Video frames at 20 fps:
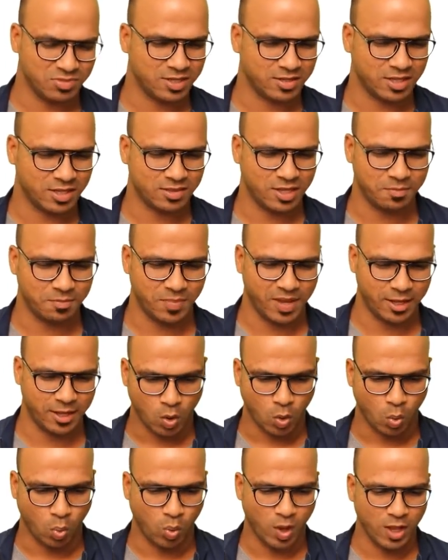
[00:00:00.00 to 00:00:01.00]
Nothing
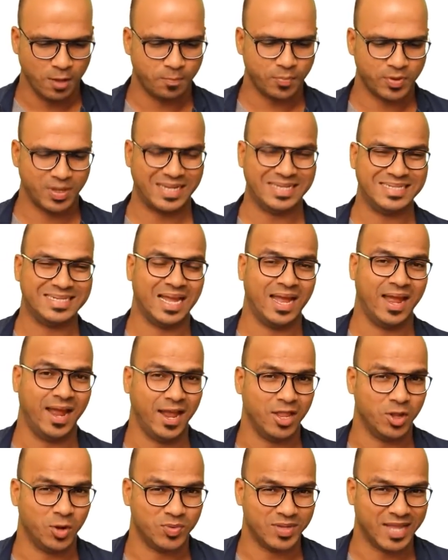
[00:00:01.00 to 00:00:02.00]
big. We'll print
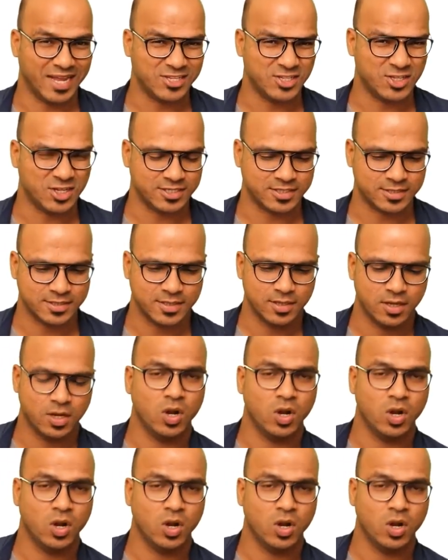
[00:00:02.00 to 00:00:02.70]
hello. That's it.